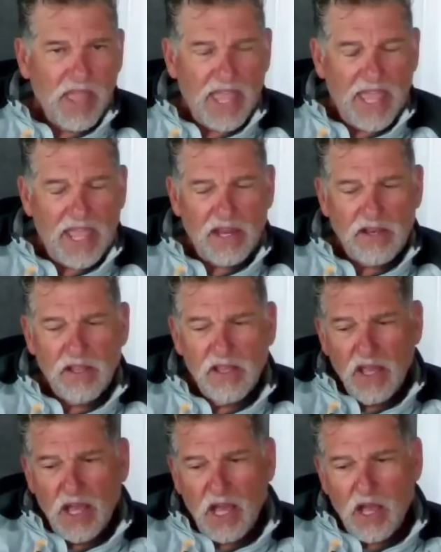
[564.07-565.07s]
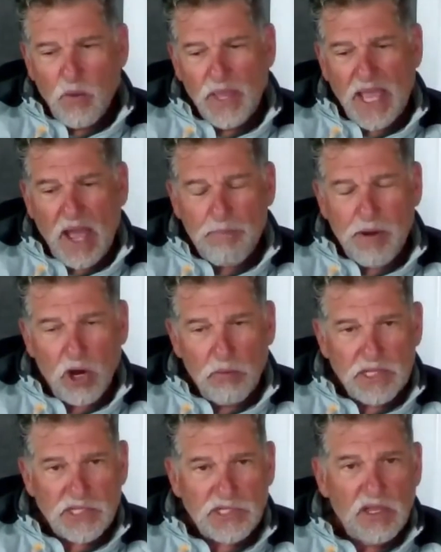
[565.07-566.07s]
And we got
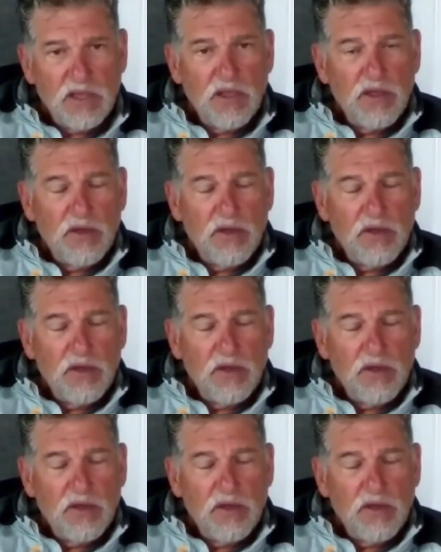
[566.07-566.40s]
permits